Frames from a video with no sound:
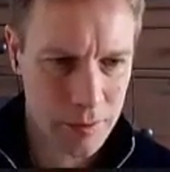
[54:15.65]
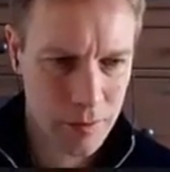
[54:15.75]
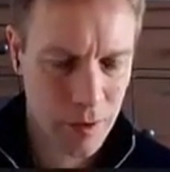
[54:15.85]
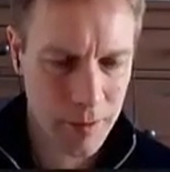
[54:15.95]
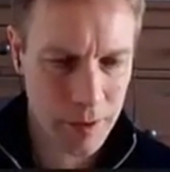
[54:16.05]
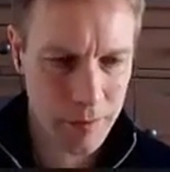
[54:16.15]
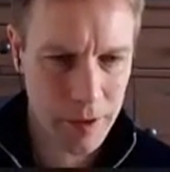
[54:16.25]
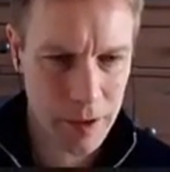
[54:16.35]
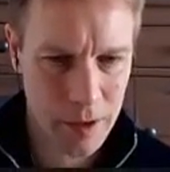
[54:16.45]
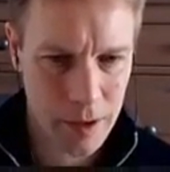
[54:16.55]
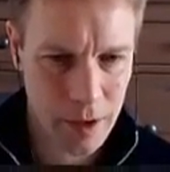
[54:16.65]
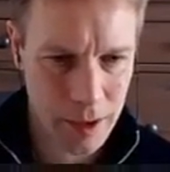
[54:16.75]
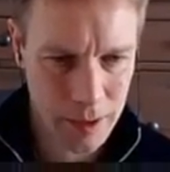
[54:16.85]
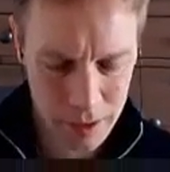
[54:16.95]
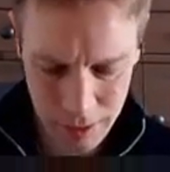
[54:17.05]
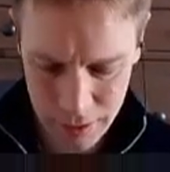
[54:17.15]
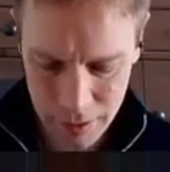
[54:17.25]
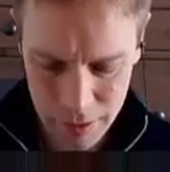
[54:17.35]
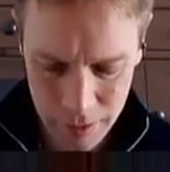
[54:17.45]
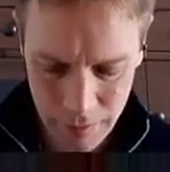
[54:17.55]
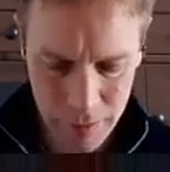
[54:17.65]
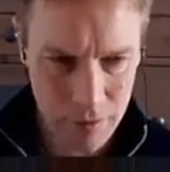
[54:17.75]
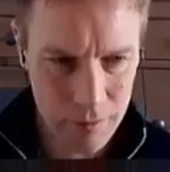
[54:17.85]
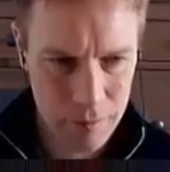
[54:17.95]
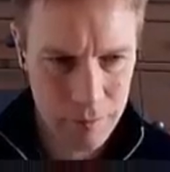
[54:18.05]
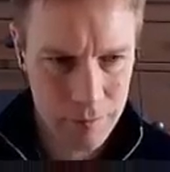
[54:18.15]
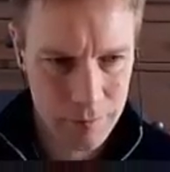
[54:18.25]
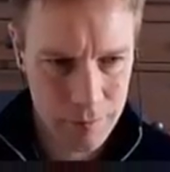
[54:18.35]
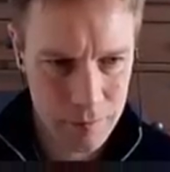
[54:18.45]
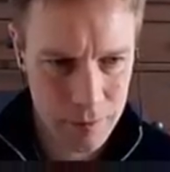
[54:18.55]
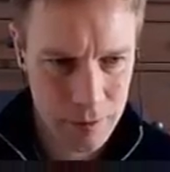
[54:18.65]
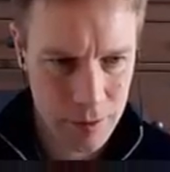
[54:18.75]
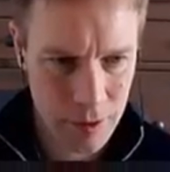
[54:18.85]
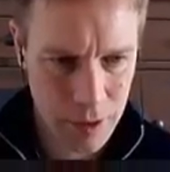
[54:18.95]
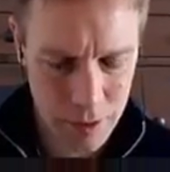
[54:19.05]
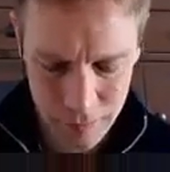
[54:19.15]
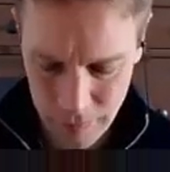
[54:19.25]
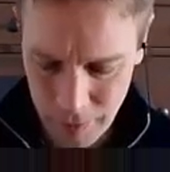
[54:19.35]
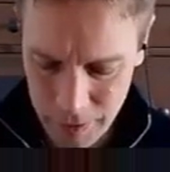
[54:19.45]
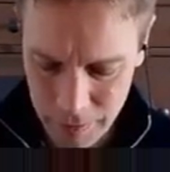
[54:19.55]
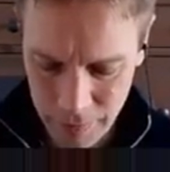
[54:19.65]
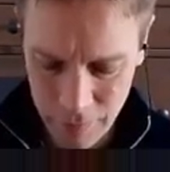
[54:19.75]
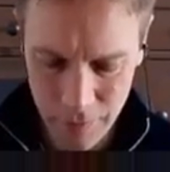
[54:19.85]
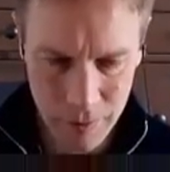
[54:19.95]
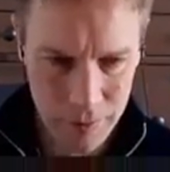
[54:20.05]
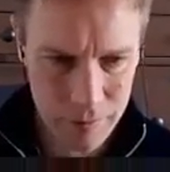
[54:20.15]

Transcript: what about when len is zero? So I think it's pretty straightforward.